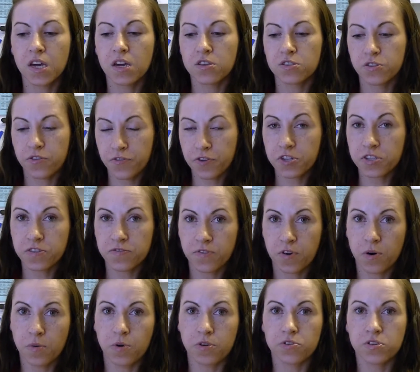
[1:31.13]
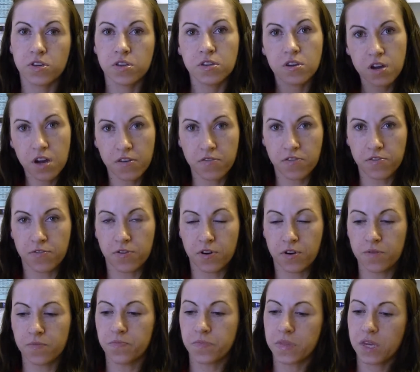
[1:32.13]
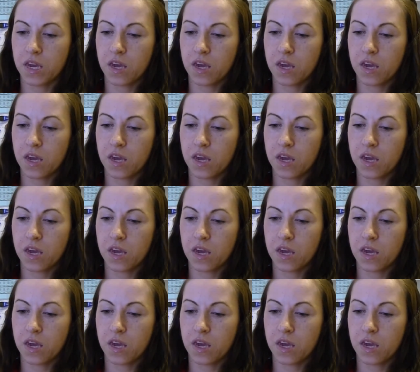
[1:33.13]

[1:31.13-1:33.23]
So first and foremost, your cover photo.